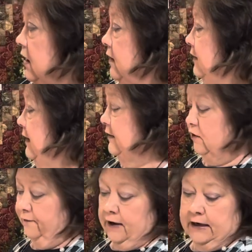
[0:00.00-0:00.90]
These are
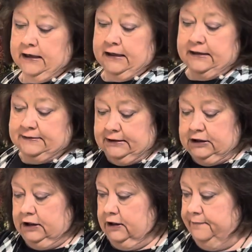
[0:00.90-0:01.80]
fun and easy to
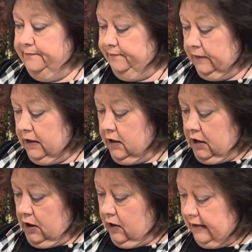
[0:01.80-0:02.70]
do.
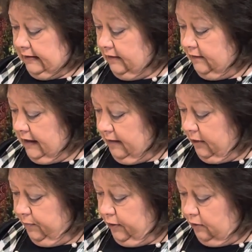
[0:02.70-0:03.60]
Okay, so then I'm
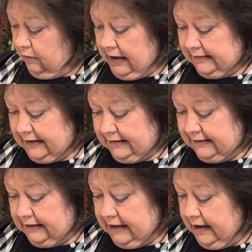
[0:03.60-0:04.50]
going to put right sides
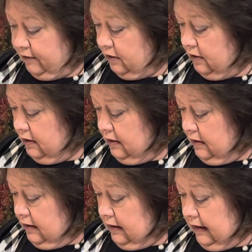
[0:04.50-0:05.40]
together
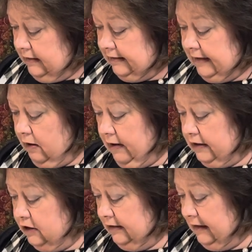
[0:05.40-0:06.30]
and sew it
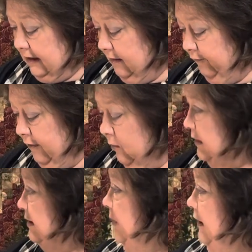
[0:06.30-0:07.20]
just like if it
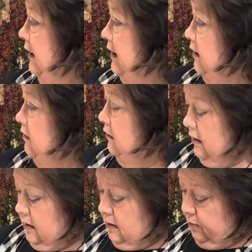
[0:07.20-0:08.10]
was a pillow.
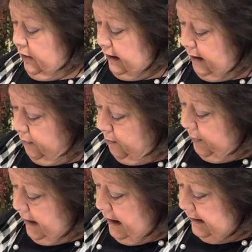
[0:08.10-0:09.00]
Put a couple
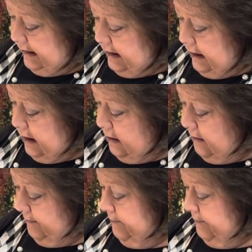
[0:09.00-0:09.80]
pins in here.